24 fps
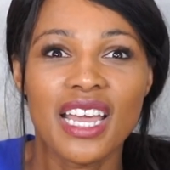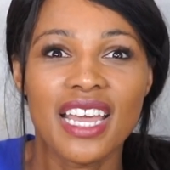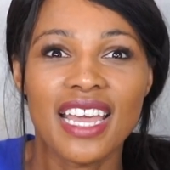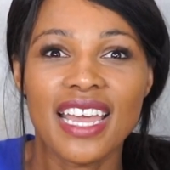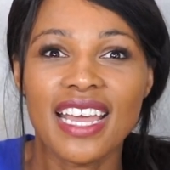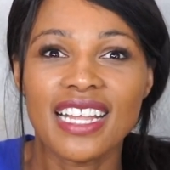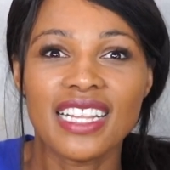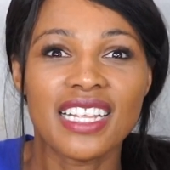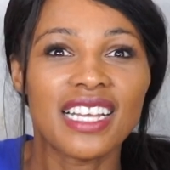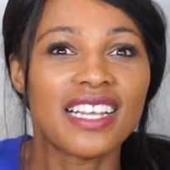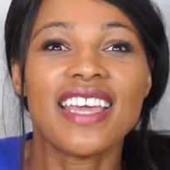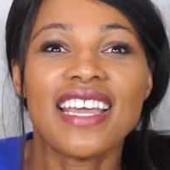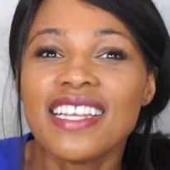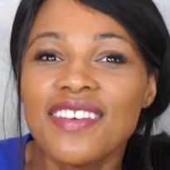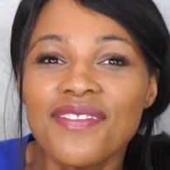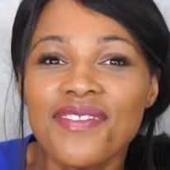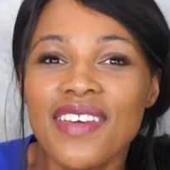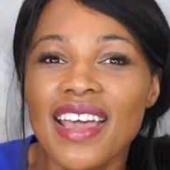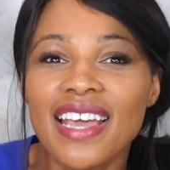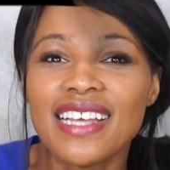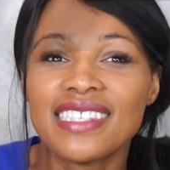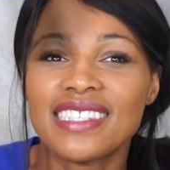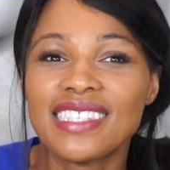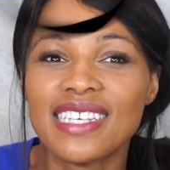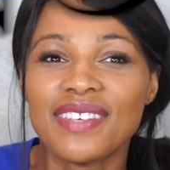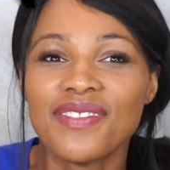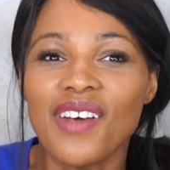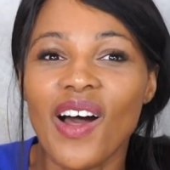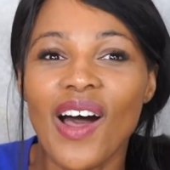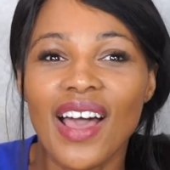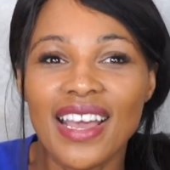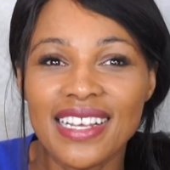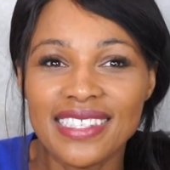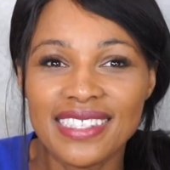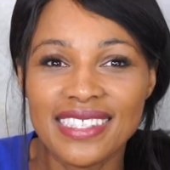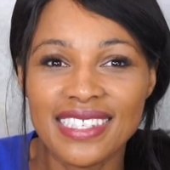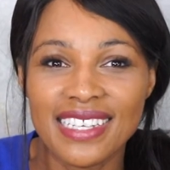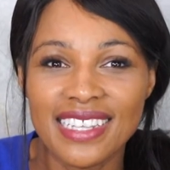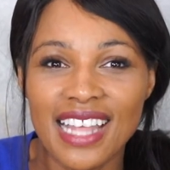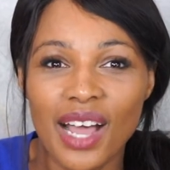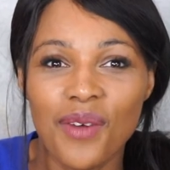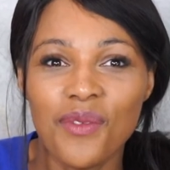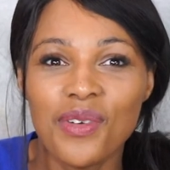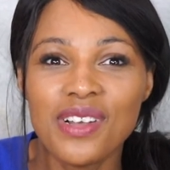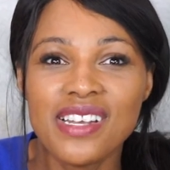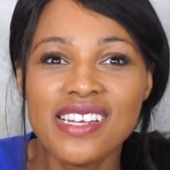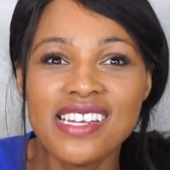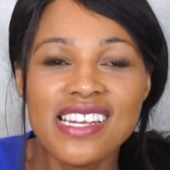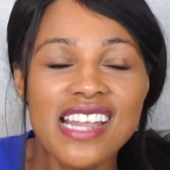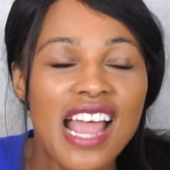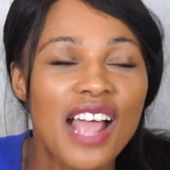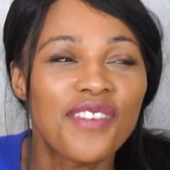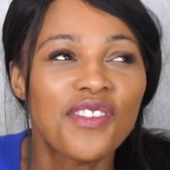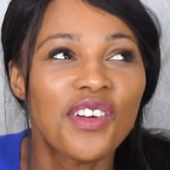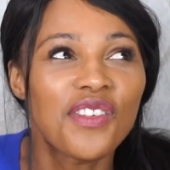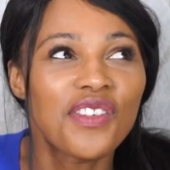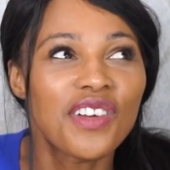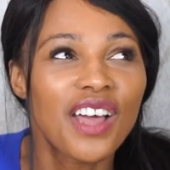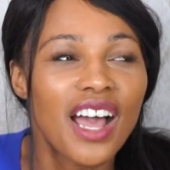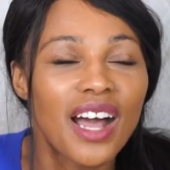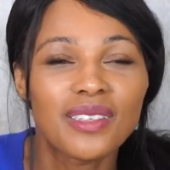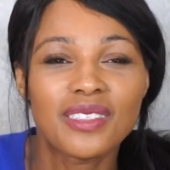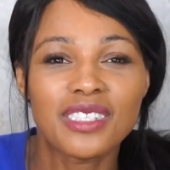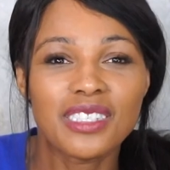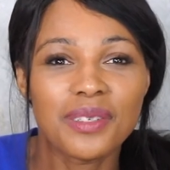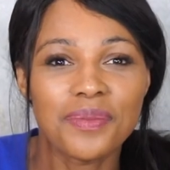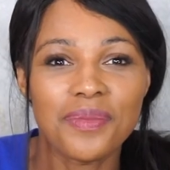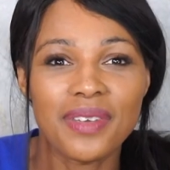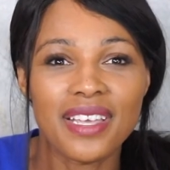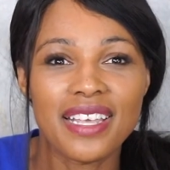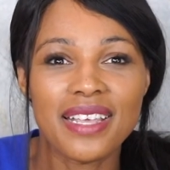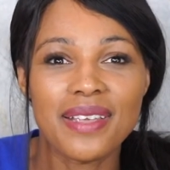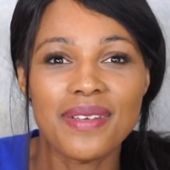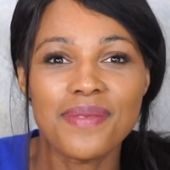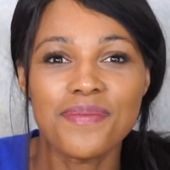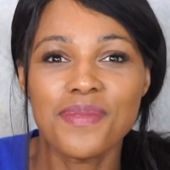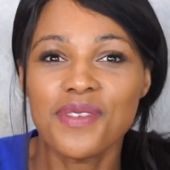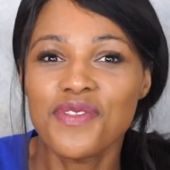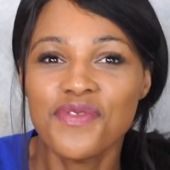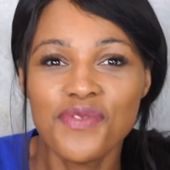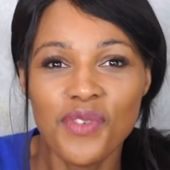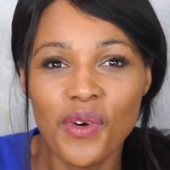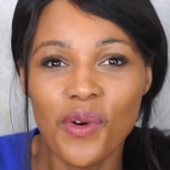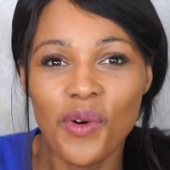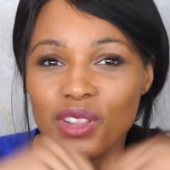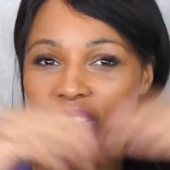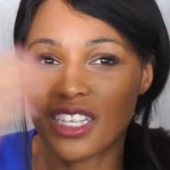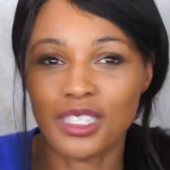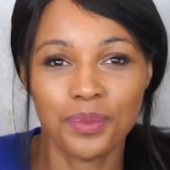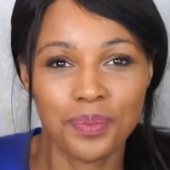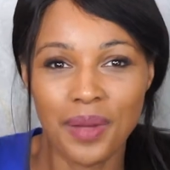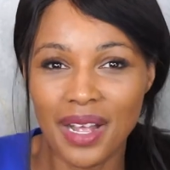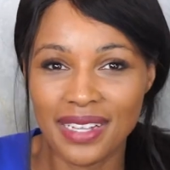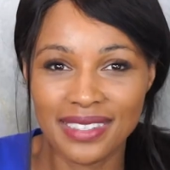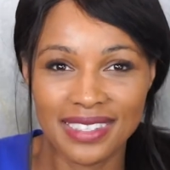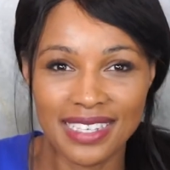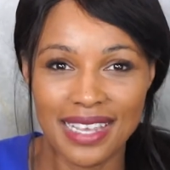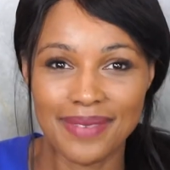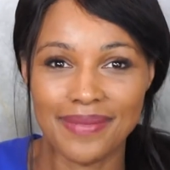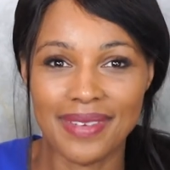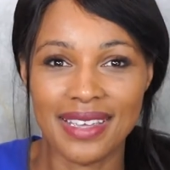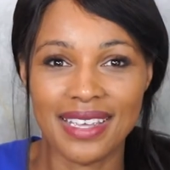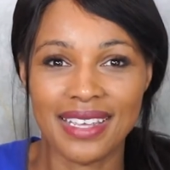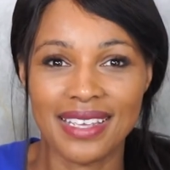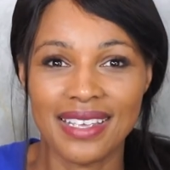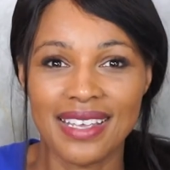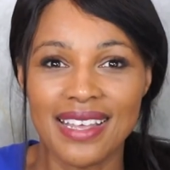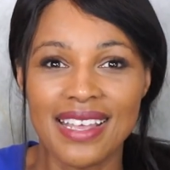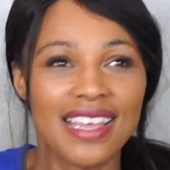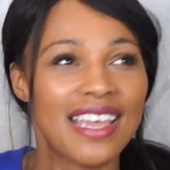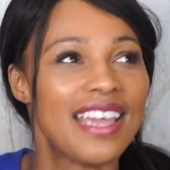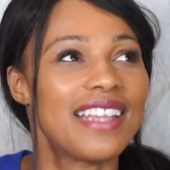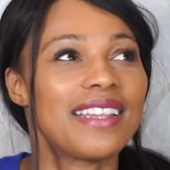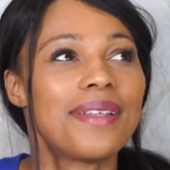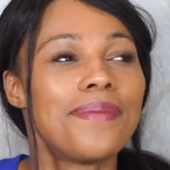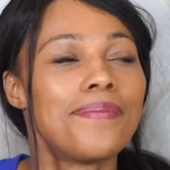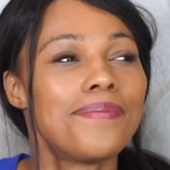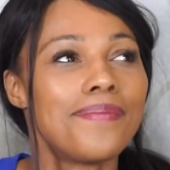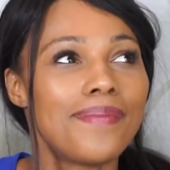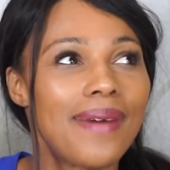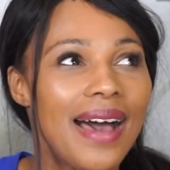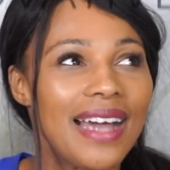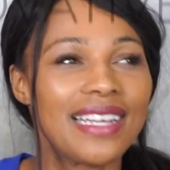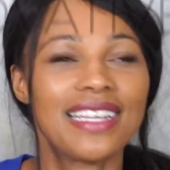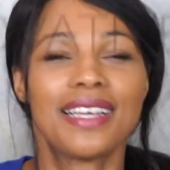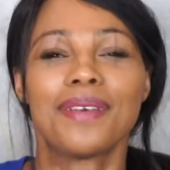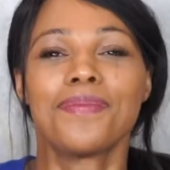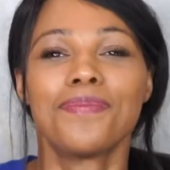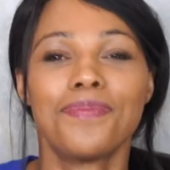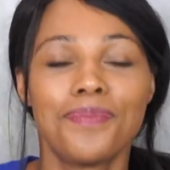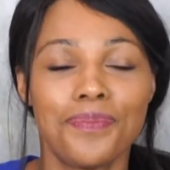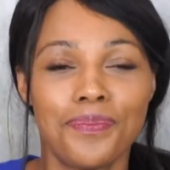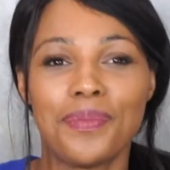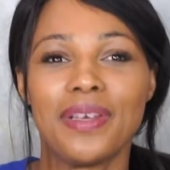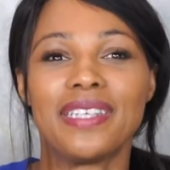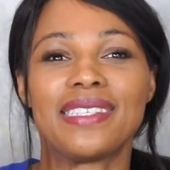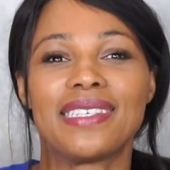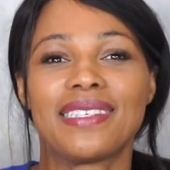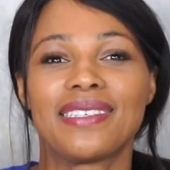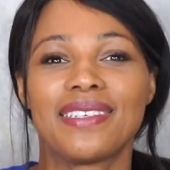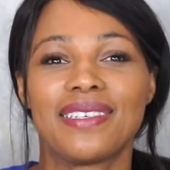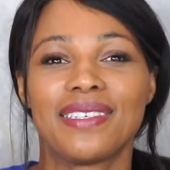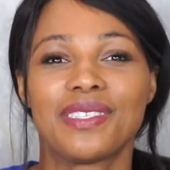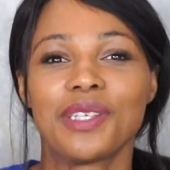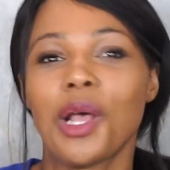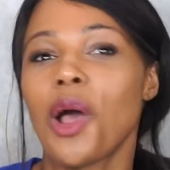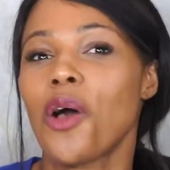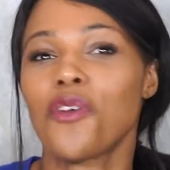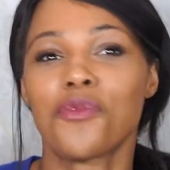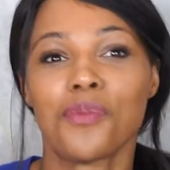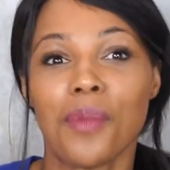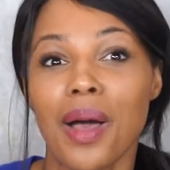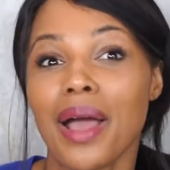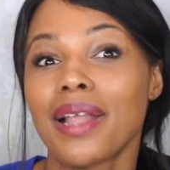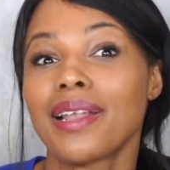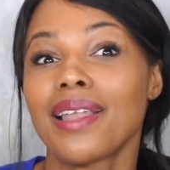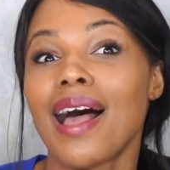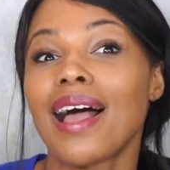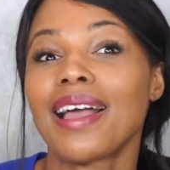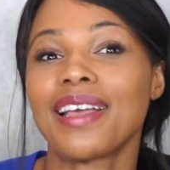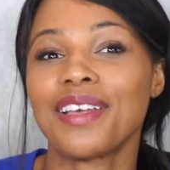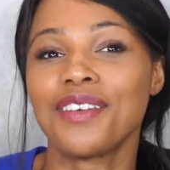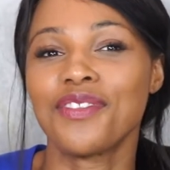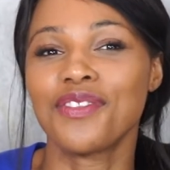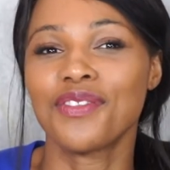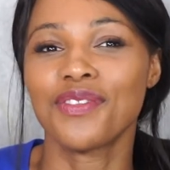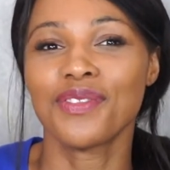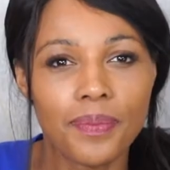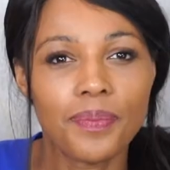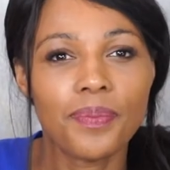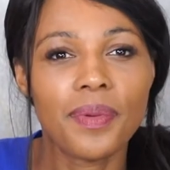in an innovative idea that would never have come to me before this pandemic, in the manic busyness of my life.